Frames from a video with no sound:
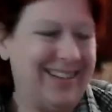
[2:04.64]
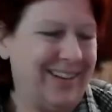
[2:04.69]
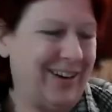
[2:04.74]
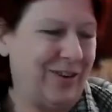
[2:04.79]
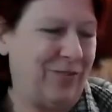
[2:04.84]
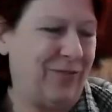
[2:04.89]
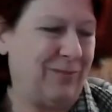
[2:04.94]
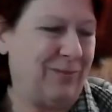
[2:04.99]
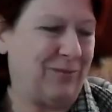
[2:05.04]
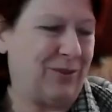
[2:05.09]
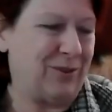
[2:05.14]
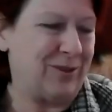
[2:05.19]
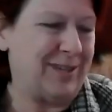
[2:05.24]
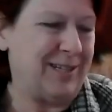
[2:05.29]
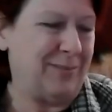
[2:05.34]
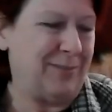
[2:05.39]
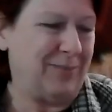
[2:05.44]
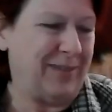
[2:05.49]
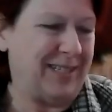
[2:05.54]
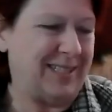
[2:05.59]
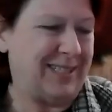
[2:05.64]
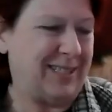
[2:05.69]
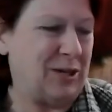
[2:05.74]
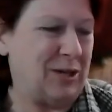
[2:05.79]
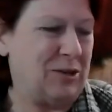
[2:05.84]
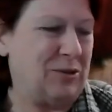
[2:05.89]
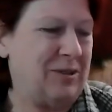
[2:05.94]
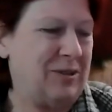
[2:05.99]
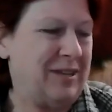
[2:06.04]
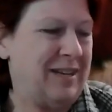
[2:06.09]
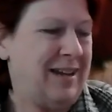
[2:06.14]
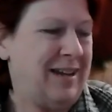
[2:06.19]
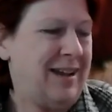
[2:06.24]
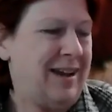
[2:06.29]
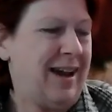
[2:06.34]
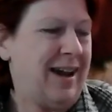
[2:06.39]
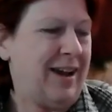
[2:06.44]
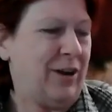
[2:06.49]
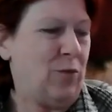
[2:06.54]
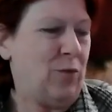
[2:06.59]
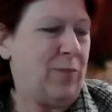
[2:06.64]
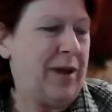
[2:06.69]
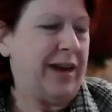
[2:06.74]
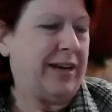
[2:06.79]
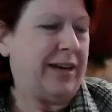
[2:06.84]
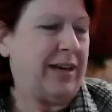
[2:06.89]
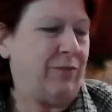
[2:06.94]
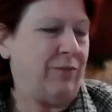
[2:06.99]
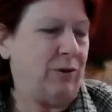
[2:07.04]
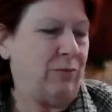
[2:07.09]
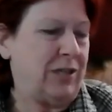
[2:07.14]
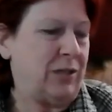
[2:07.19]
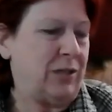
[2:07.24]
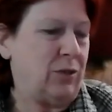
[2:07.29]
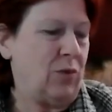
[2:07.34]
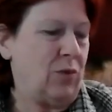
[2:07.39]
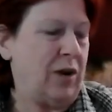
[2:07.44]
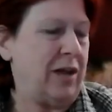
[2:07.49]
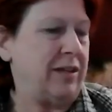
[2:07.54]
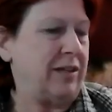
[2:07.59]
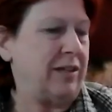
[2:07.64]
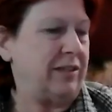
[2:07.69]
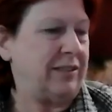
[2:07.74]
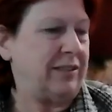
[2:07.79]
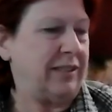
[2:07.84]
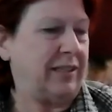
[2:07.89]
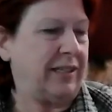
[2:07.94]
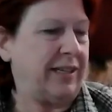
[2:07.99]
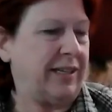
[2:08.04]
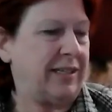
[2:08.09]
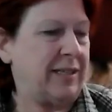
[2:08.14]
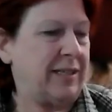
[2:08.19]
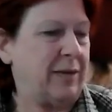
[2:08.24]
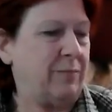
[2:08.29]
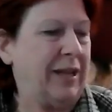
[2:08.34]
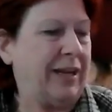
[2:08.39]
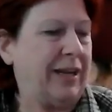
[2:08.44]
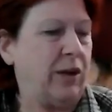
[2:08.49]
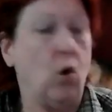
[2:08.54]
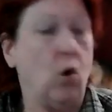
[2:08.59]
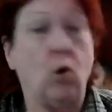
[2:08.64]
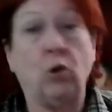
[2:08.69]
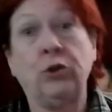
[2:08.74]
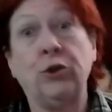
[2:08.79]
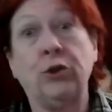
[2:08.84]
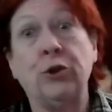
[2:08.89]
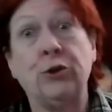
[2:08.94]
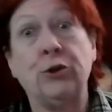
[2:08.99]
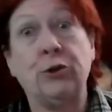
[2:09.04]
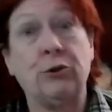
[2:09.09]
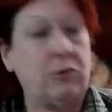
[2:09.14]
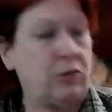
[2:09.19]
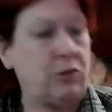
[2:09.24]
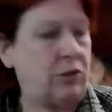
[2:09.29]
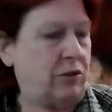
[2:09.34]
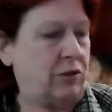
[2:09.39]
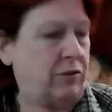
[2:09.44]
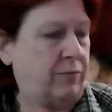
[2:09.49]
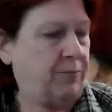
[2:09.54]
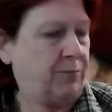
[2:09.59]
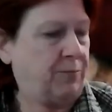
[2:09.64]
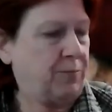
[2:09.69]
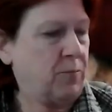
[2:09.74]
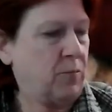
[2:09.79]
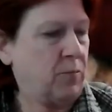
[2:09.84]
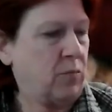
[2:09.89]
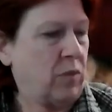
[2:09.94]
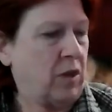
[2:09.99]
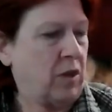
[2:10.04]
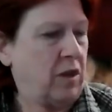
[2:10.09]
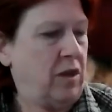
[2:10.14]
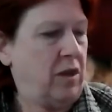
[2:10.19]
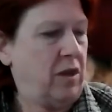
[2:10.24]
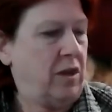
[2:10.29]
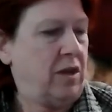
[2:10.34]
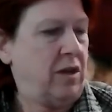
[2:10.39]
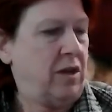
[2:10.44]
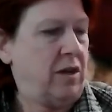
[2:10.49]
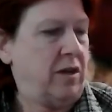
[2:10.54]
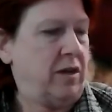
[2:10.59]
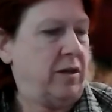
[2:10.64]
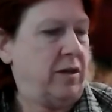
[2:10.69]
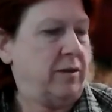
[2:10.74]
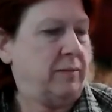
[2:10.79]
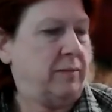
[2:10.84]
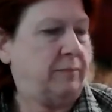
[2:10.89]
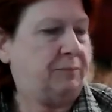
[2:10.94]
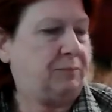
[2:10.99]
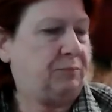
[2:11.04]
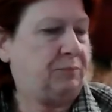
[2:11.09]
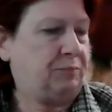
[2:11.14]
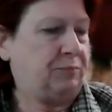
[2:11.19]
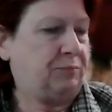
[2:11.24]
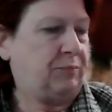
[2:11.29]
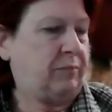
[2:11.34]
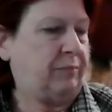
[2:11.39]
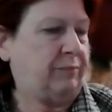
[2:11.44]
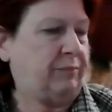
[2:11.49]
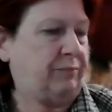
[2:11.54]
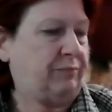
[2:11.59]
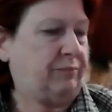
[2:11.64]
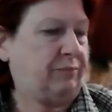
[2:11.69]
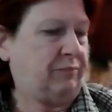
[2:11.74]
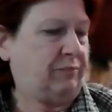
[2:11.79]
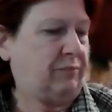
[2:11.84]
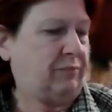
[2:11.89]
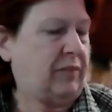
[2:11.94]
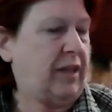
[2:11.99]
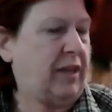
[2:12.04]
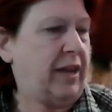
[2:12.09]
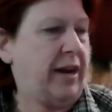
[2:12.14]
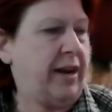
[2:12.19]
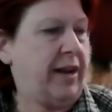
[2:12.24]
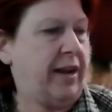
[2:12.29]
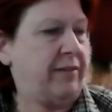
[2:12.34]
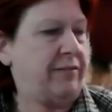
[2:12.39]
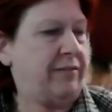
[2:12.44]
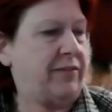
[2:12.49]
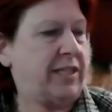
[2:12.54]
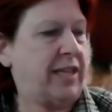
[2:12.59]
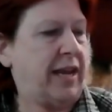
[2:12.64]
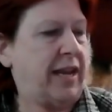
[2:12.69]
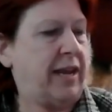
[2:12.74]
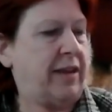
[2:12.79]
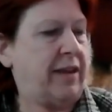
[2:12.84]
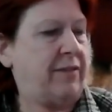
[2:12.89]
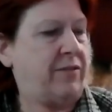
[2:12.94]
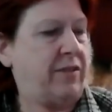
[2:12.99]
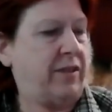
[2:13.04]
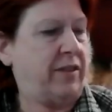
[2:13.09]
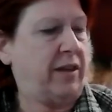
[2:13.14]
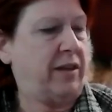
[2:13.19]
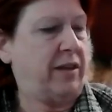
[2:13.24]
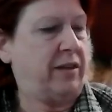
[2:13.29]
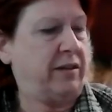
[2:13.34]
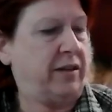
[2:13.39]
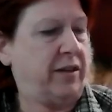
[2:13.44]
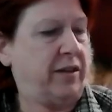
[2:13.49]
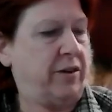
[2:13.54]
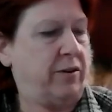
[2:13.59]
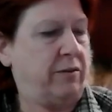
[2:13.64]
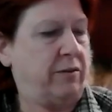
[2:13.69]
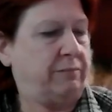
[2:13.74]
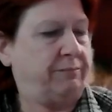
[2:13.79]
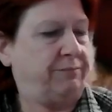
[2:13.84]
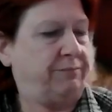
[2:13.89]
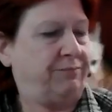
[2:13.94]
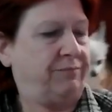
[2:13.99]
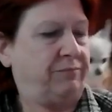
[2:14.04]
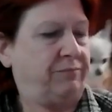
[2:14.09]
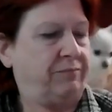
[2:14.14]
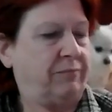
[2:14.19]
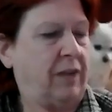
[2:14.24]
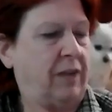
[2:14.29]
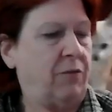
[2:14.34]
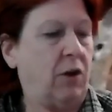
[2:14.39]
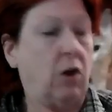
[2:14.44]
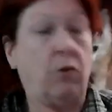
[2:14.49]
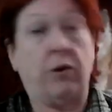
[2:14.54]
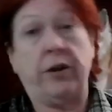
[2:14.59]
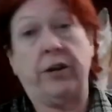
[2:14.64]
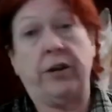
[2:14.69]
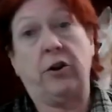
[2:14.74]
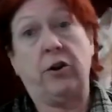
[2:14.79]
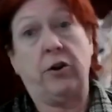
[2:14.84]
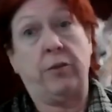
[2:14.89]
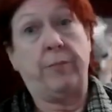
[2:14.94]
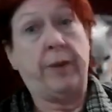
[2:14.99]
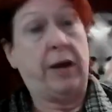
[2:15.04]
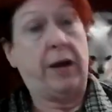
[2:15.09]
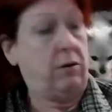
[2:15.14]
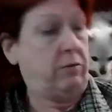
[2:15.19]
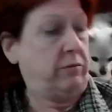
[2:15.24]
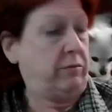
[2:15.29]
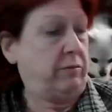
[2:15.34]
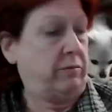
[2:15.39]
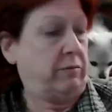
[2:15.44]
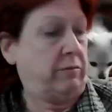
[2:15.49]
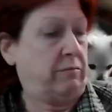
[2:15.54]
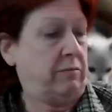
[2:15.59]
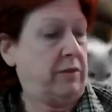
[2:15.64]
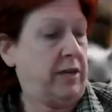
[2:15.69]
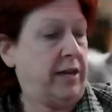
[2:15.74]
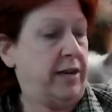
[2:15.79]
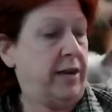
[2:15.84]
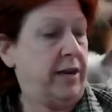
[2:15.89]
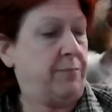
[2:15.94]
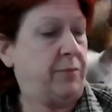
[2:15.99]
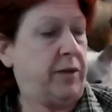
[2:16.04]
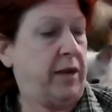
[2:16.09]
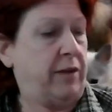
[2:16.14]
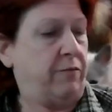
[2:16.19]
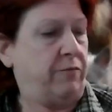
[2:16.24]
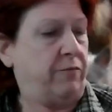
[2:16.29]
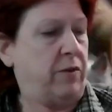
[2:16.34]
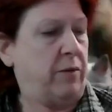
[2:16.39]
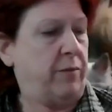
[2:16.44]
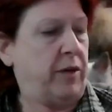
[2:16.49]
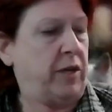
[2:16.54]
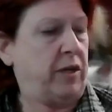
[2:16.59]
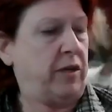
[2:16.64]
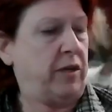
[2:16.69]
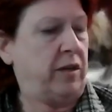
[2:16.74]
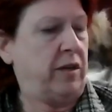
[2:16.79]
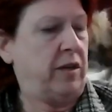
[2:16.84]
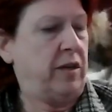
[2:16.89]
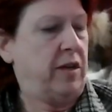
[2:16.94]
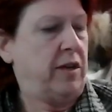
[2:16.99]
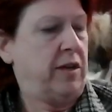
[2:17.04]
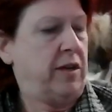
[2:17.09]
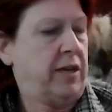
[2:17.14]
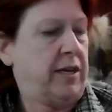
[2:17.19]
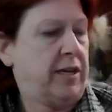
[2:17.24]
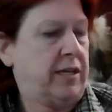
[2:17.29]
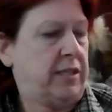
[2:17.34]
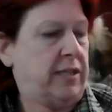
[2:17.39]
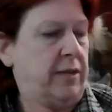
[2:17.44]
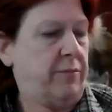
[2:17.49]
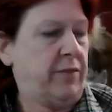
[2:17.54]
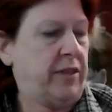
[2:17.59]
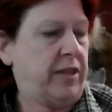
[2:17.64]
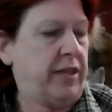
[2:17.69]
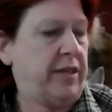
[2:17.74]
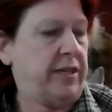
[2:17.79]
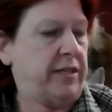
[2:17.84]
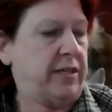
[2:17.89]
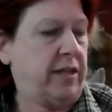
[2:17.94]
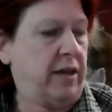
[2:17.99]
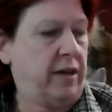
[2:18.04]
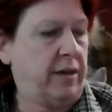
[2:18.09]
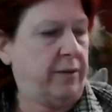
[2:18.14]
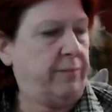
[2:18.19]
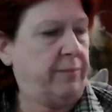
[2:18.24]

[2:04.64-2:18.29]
They're from Christmas, so I go back every once in a while, delete some like old news that I have saved that I've already heard about an update from it. Some of these